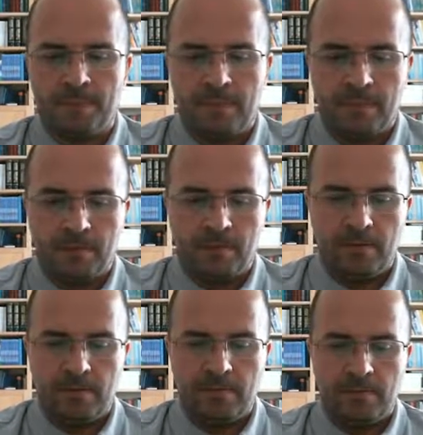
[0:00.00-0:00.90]

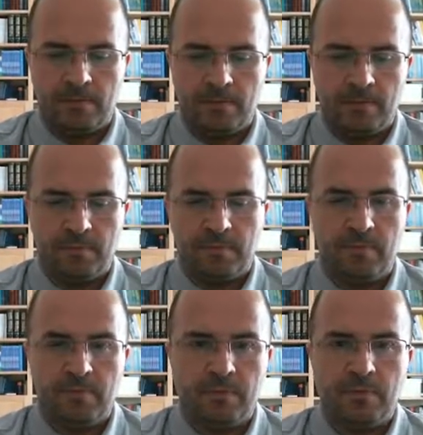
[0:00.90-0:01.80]

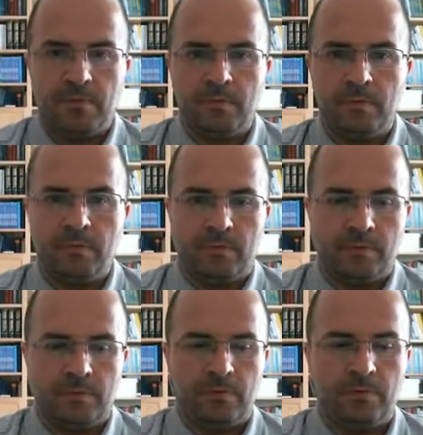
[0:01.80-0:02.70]

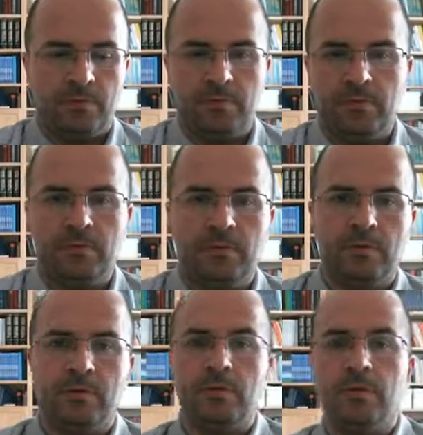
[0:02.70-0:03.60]

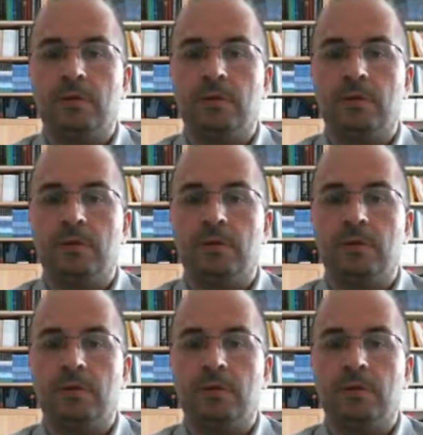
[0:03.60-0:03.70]
(no one is talking)